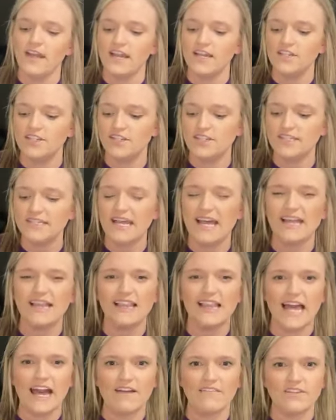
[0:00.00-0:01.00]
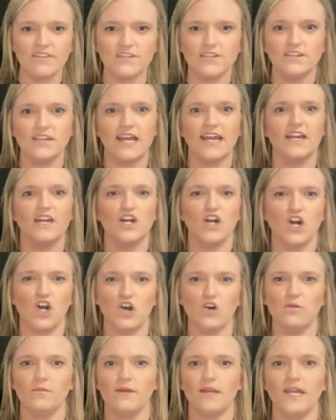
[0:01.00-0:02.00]
It's just that lavender, like
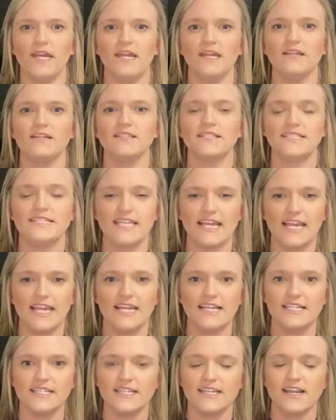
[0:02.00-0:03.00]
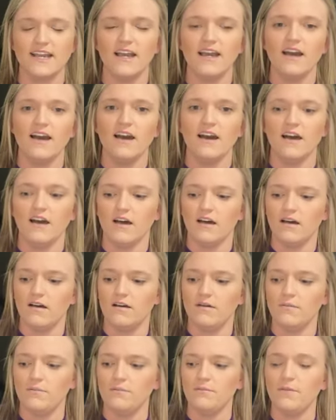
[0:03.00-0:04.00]
calming scent.
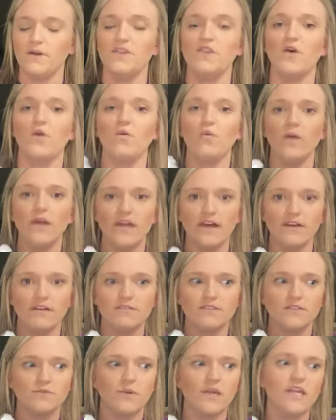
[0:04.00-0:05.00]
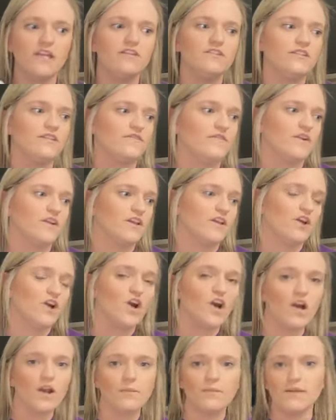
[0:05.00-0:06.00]
Um, but the whiffs, we use it for the
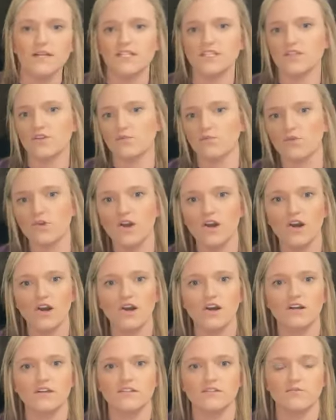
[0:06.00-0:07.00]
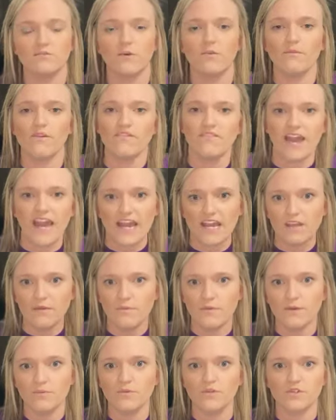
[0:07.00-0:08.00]
carpets, the rugs. When we're
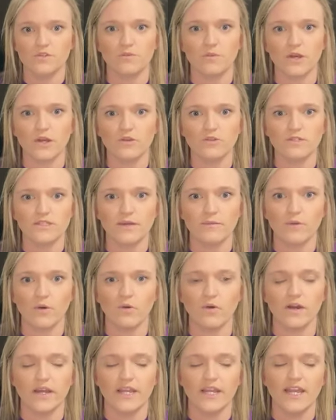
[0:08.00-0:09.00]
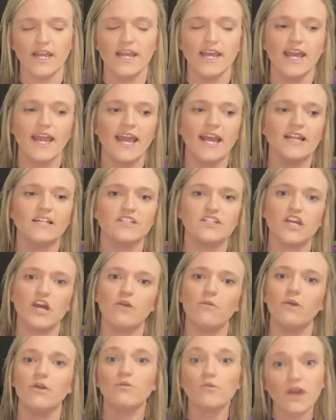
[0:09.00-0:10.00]
vacuuming, we'll sprinkle some on. And so
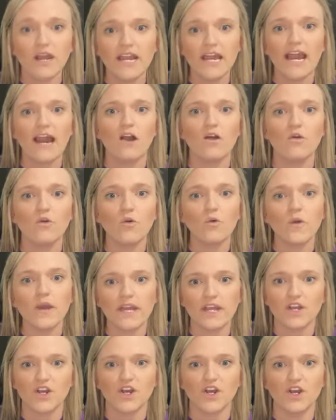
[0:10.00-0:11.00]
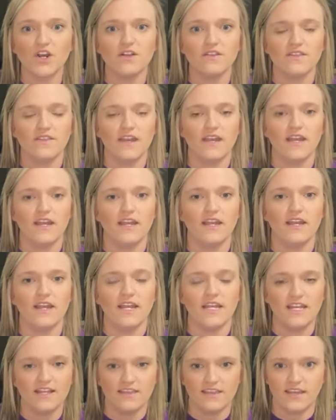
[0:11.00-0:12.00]
we run out quicker than
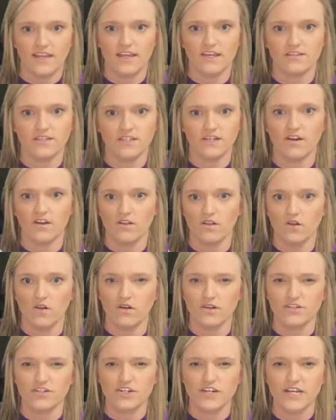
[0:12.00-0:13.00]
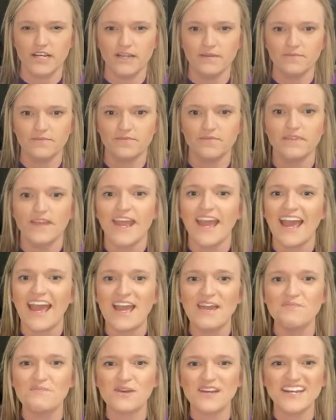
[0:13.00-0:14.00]
anything else in our laundry.
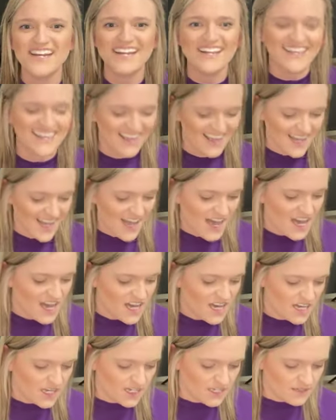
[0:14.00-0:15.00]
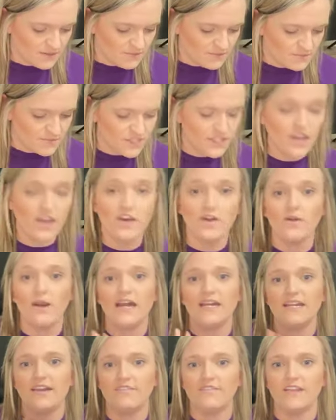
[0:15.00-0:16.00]
Hey, Britt. Um, so I
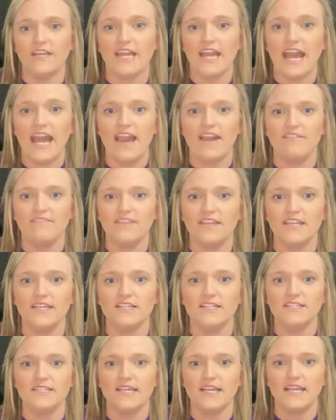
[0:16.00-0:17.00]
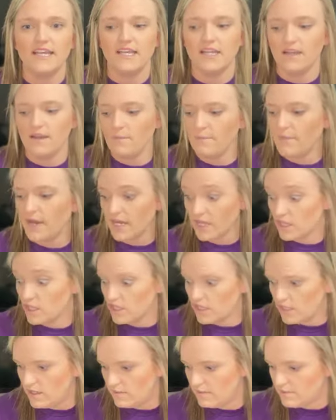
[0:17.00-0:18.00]
definitely have these in my
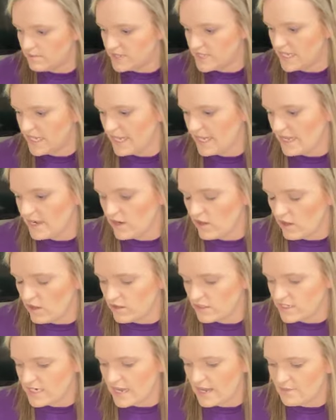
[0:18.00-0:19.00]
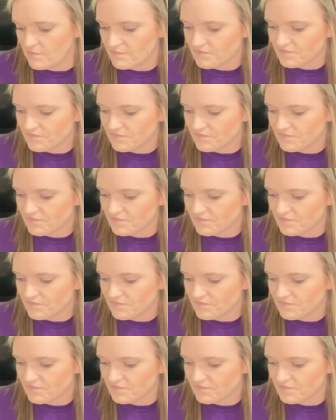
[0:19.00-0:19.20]
club to get all the time.